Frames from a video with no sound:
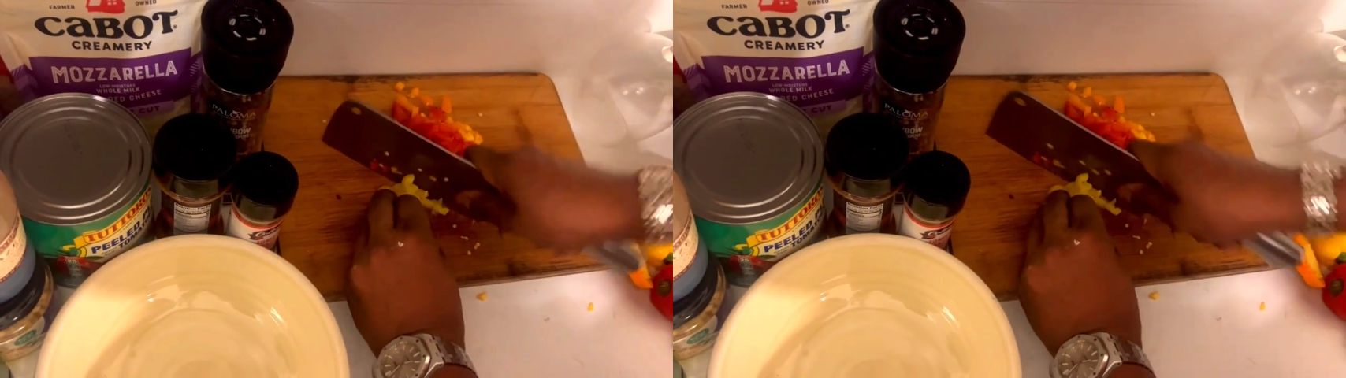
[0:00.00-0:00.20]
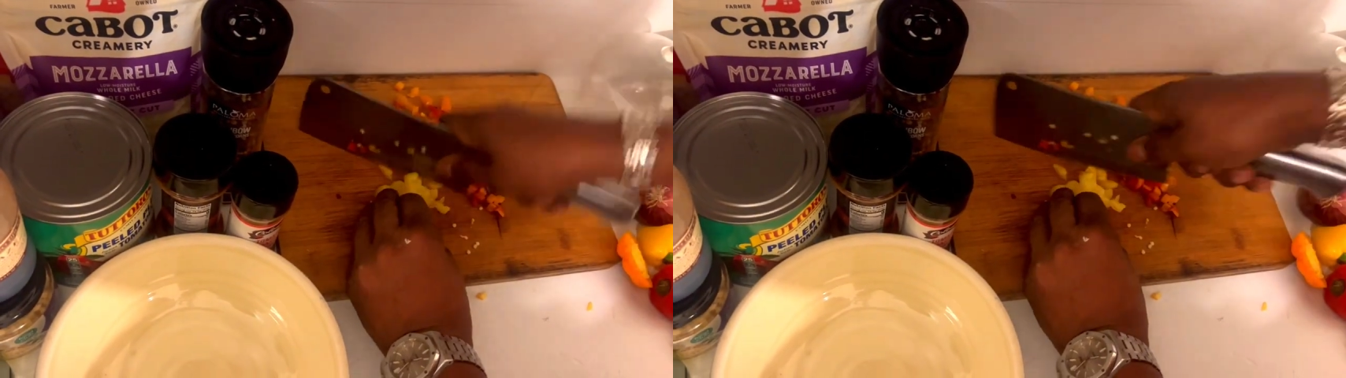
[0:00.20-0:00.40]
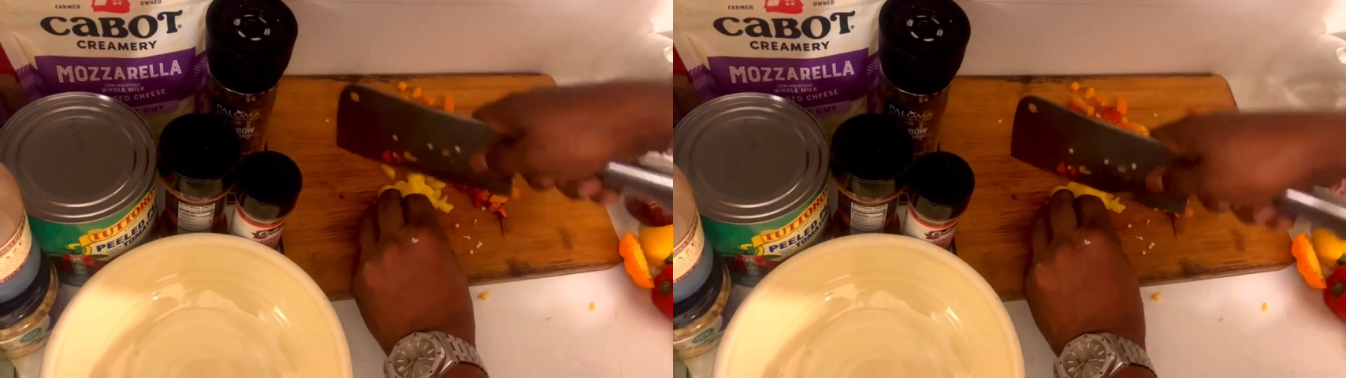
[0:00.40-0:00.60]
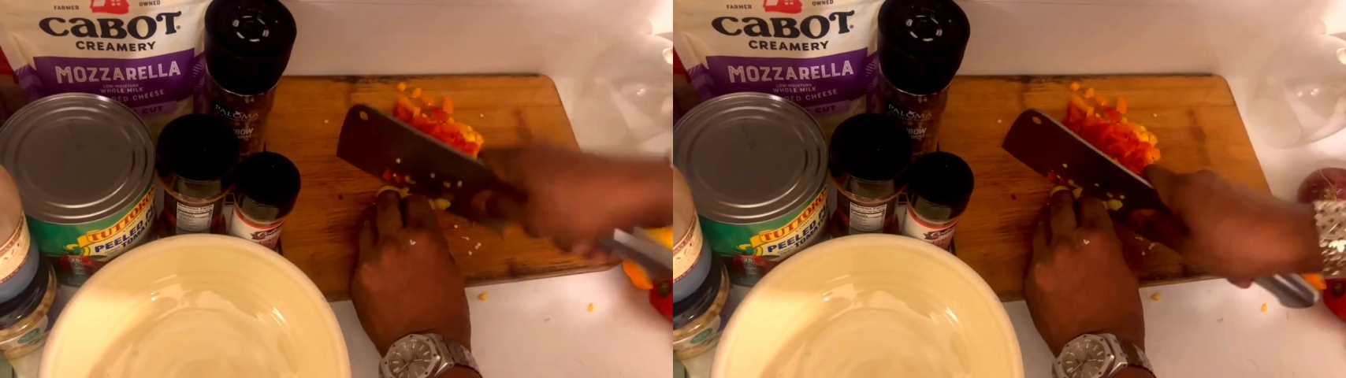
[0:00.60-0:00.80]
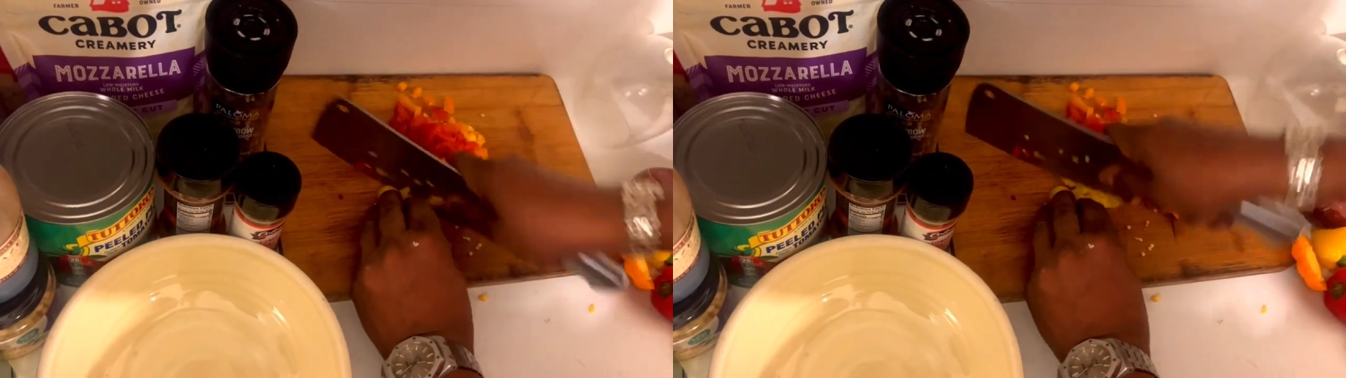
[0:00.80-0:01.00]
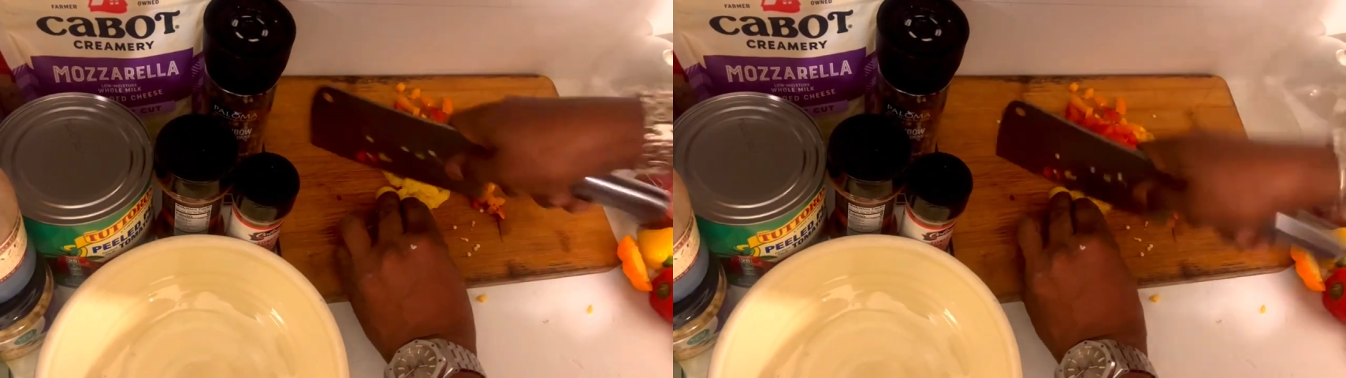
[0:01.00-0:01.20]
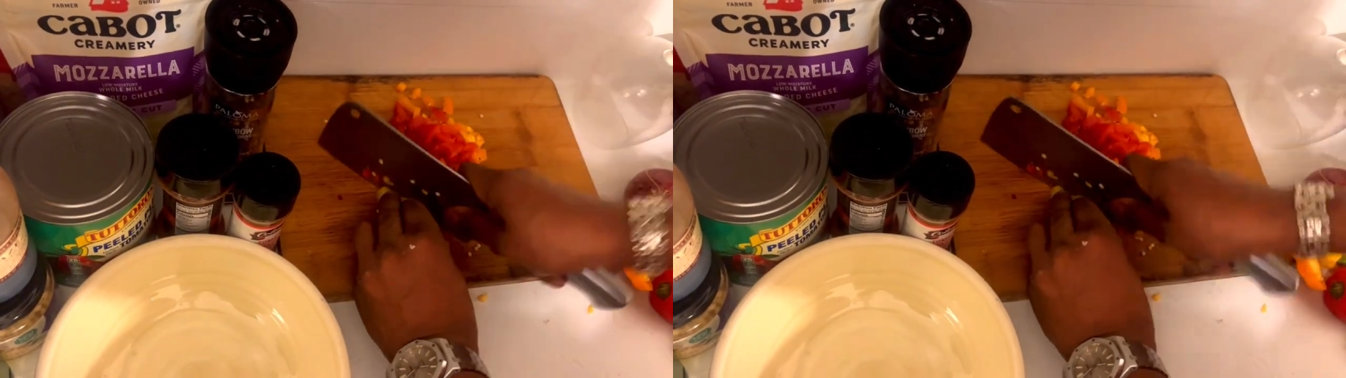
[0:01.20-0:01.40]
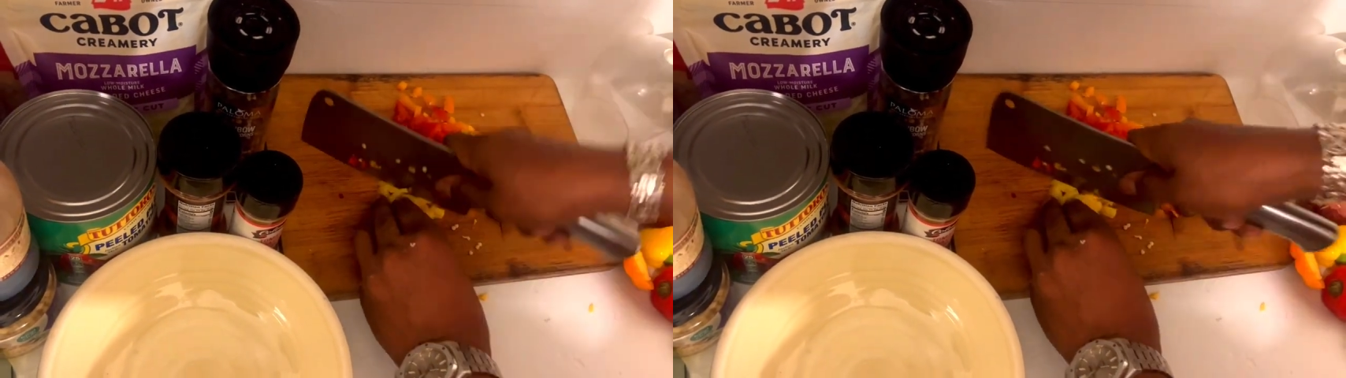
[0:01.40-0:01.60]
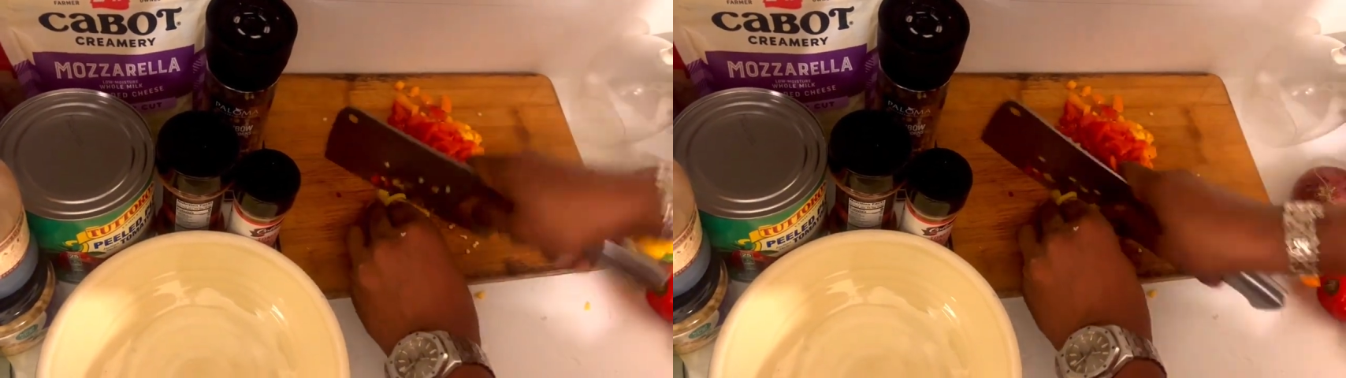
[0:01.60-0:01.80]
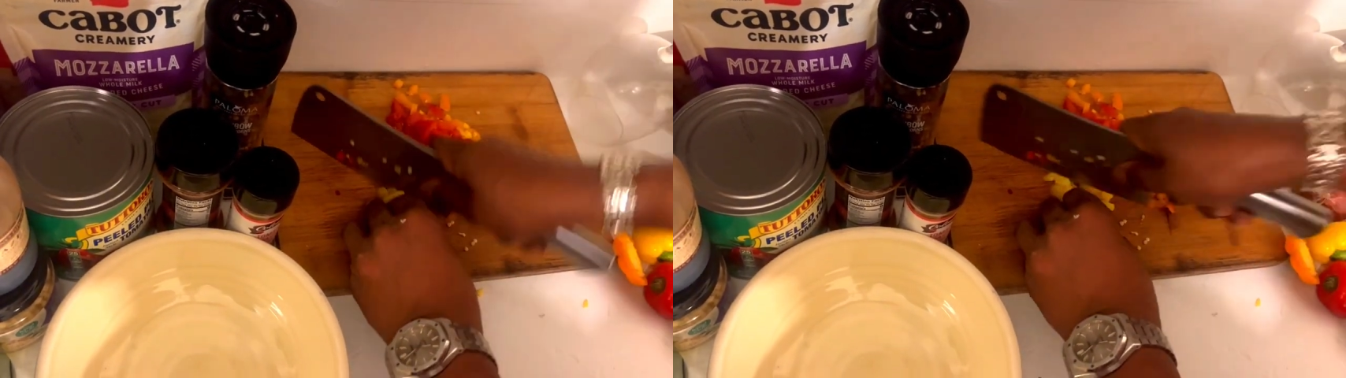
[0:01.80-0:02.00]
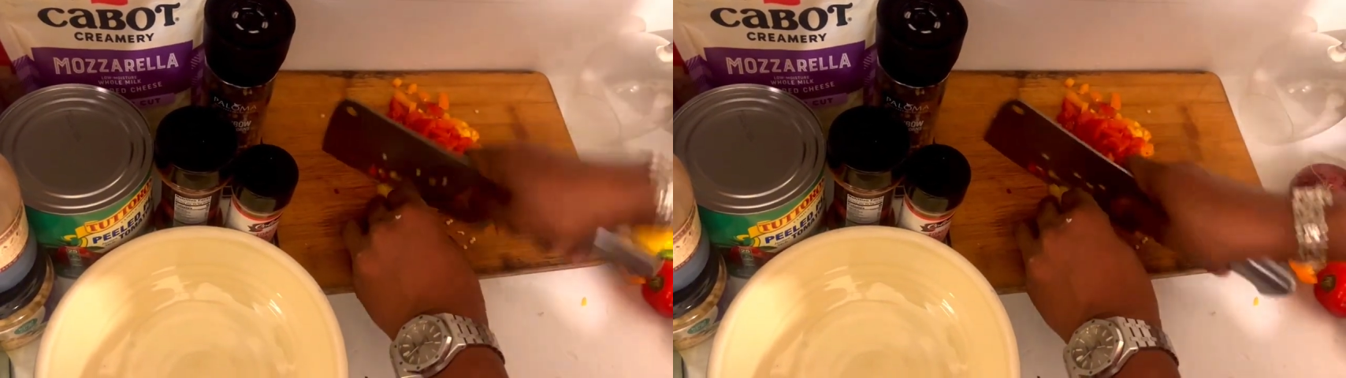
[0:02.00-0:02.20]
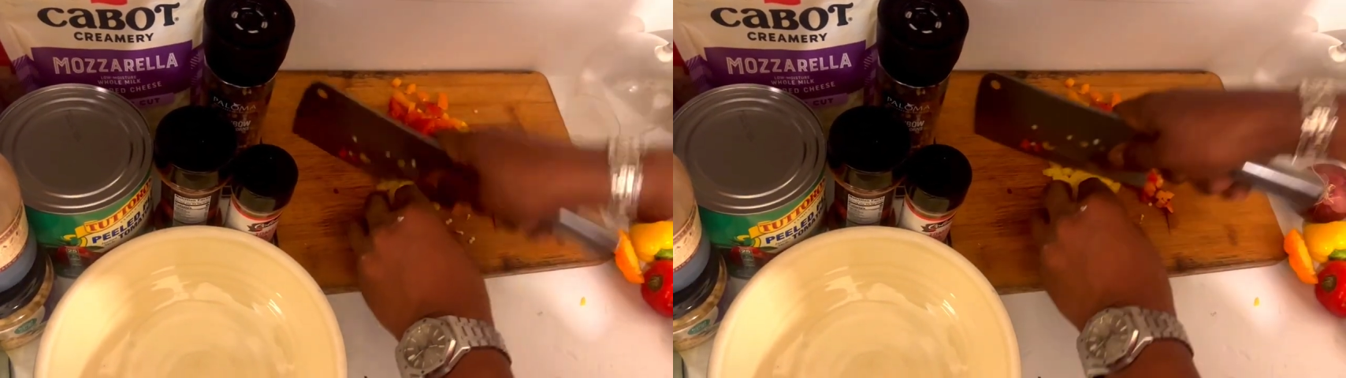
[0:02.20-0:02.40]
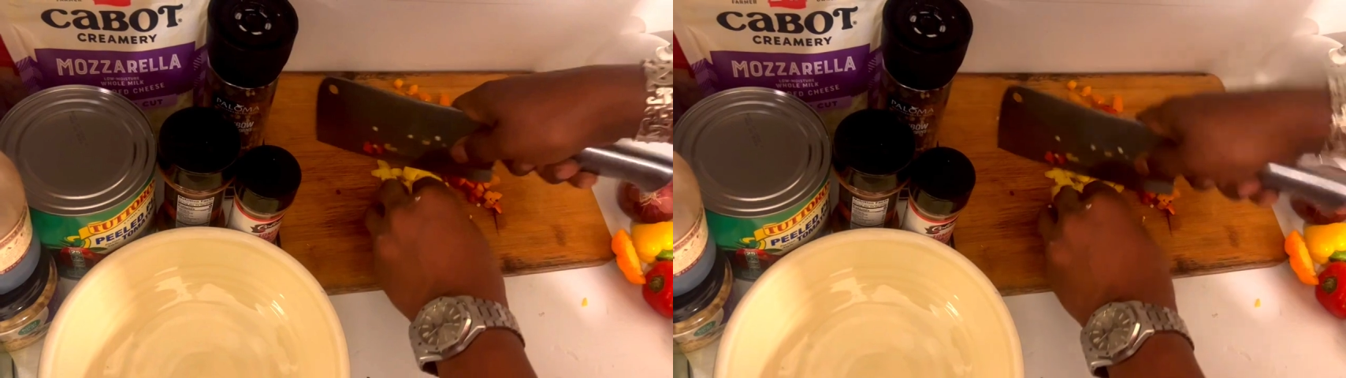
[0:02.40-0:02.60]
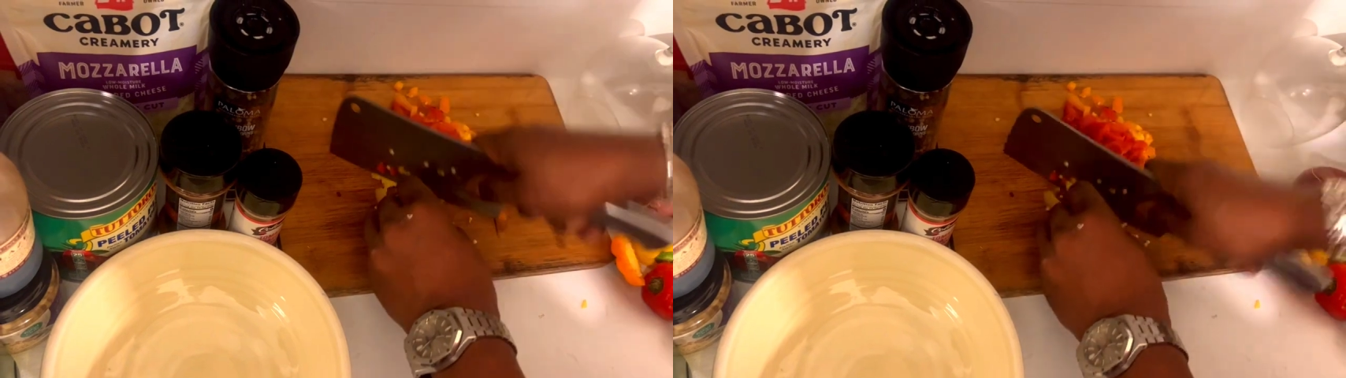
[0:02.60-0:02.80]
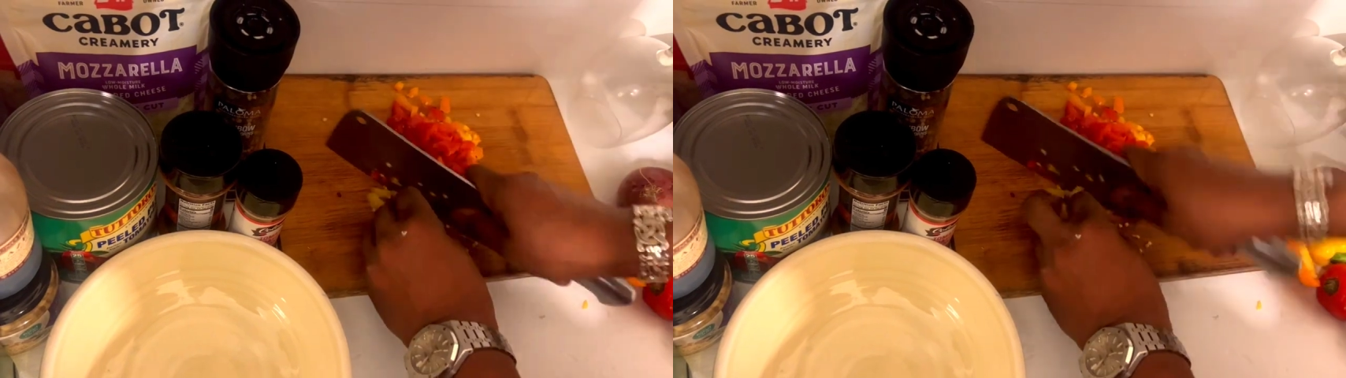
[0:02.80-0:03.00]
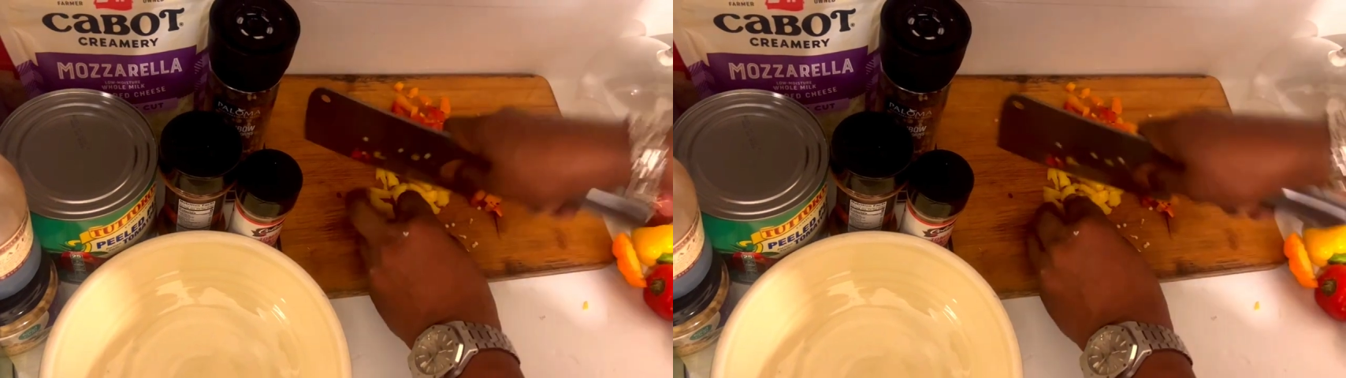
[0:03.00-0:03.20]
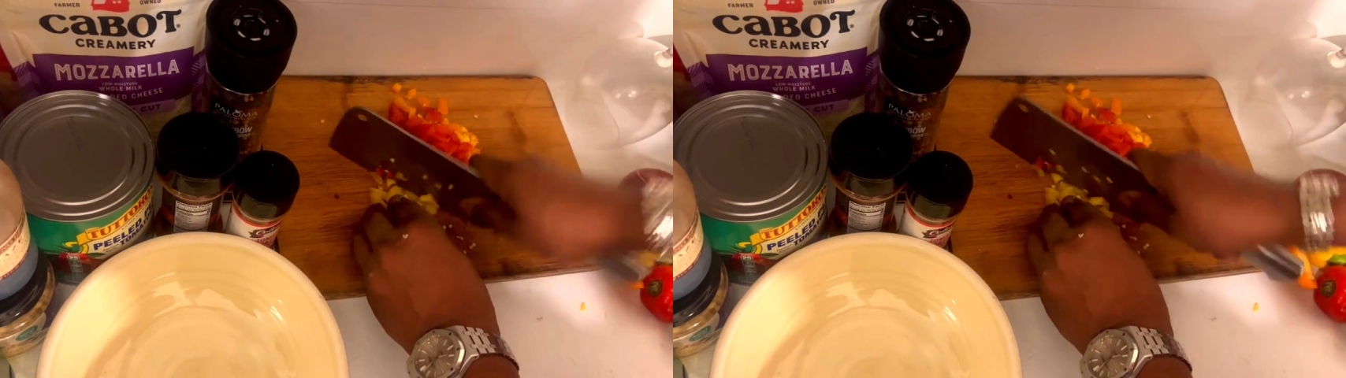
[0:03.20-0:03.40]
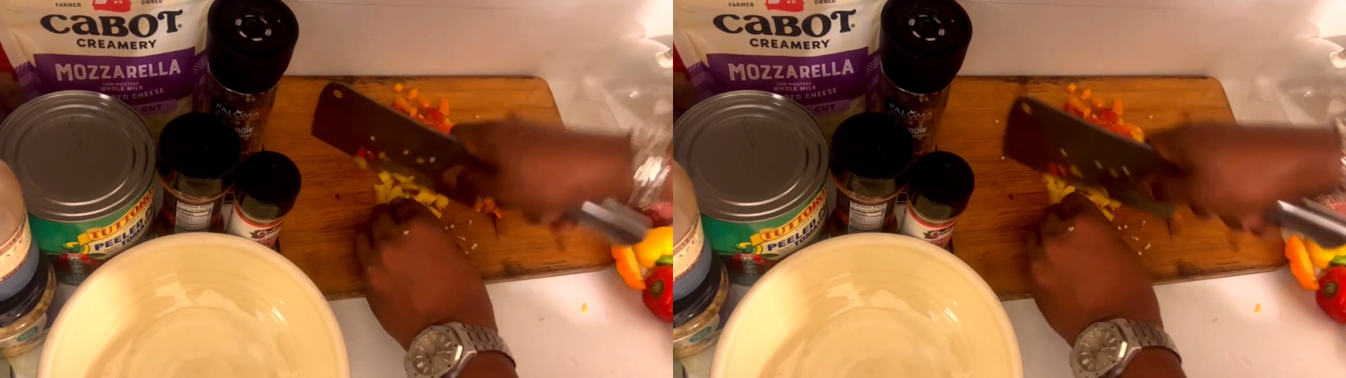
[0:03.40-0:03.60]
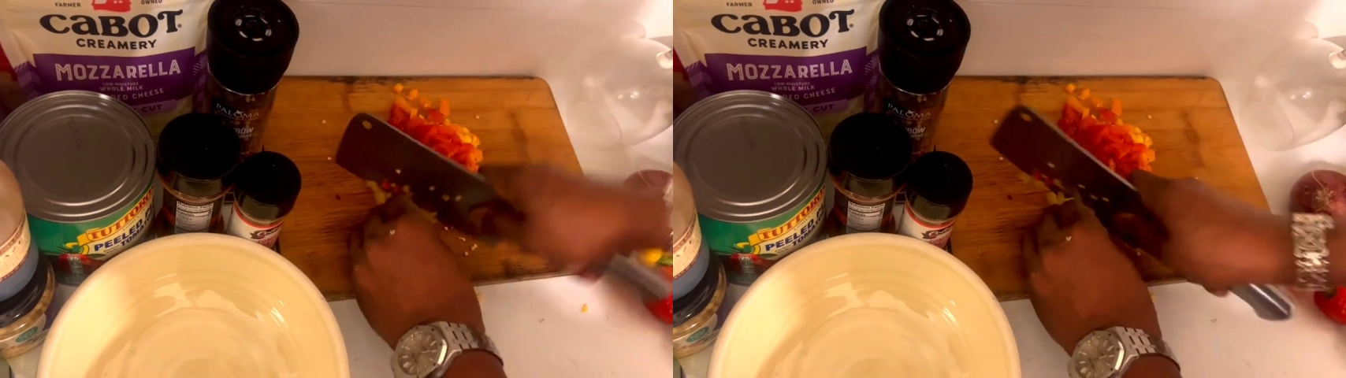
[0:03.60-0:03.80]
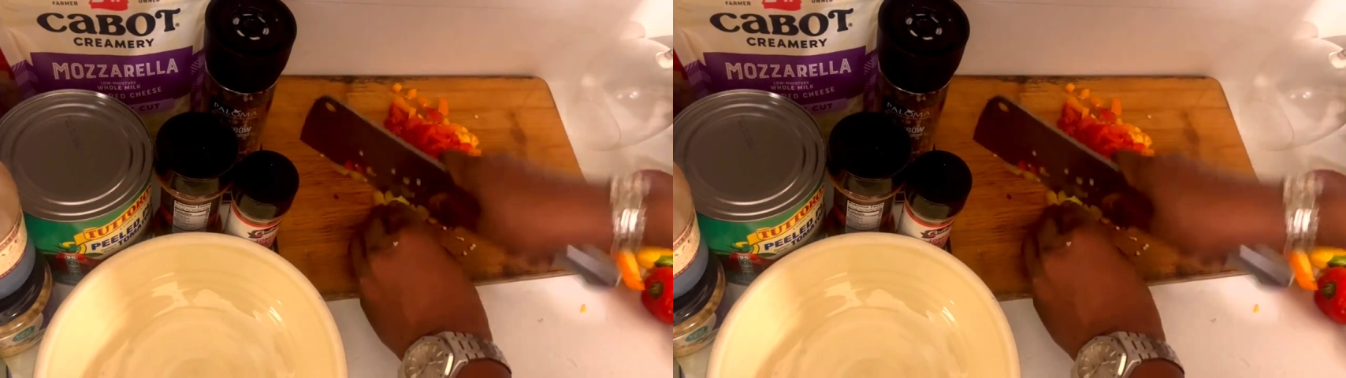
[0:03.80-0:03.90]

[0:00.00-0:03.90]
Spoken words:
[unreadable: no face in view]